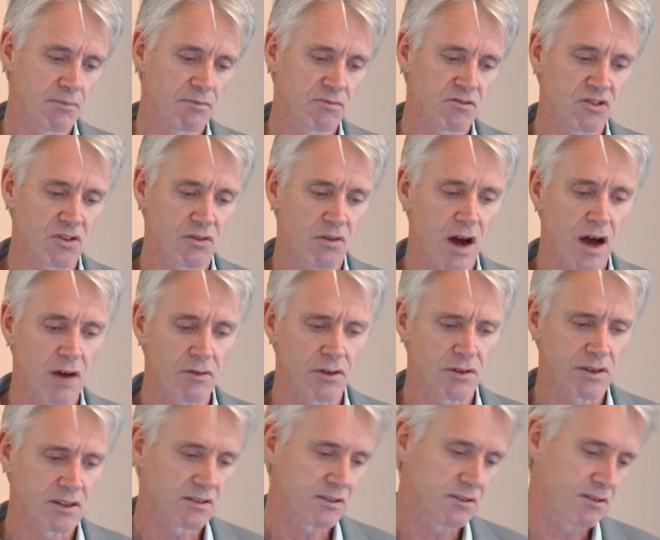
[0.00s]
survival,
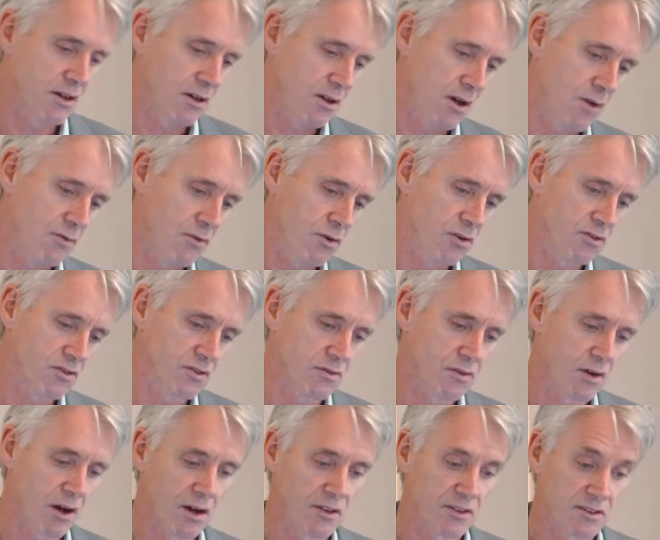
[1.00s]
this is overall
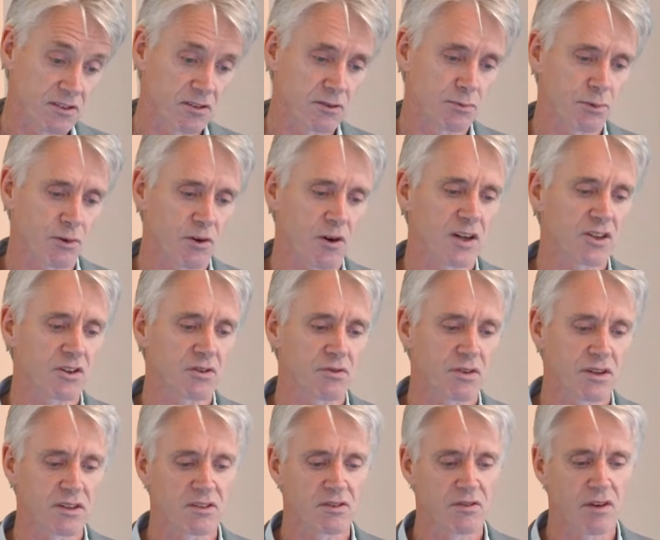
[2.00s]
survival, this is
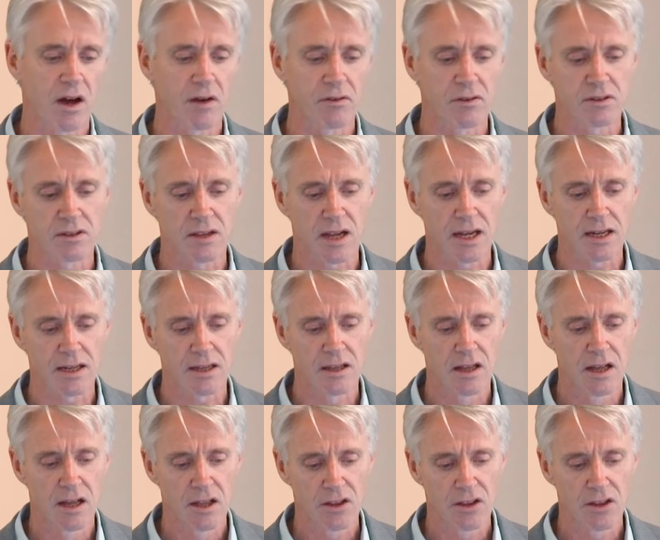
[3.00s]
progression-free survival data,